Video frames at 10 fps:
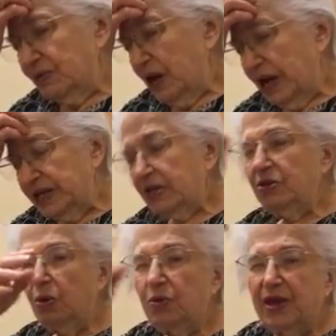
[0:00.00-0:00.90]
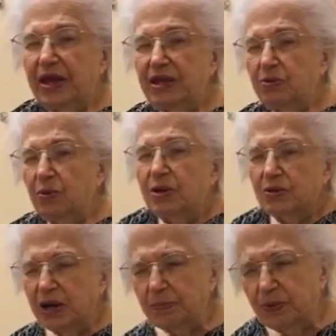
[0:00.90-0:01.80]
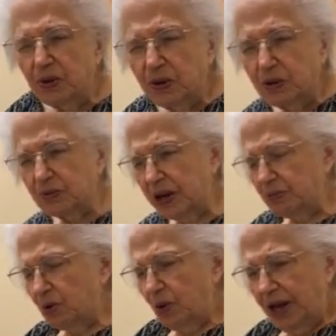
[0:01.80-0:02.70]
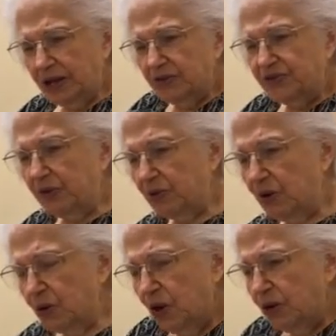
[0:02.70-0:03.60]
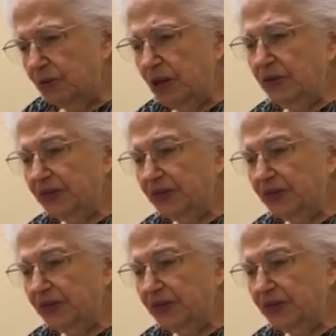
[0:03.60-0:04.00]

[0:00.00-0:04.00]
I didn't know that either one of Grandpa or Grandma Wyatt, because they were all gone.